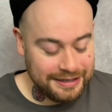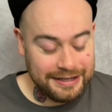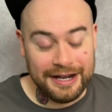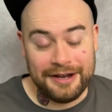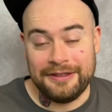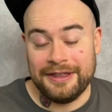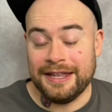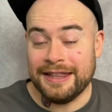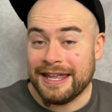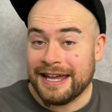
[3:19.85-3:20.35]
Now,
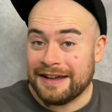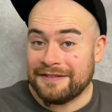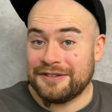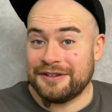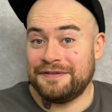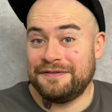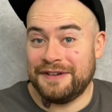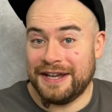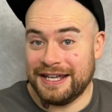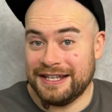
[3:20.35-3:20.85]
then they have to
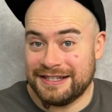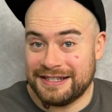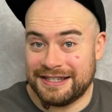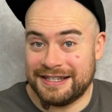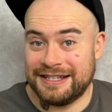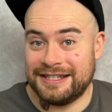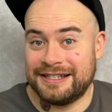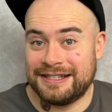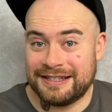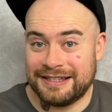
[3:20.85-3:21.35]
face
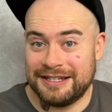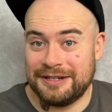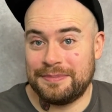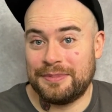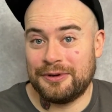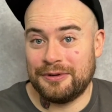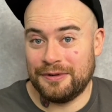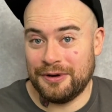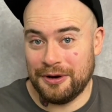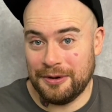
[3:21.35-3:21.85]
this
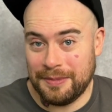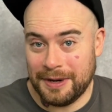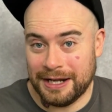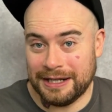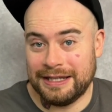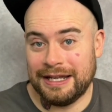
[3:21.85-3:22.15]
sleeper robot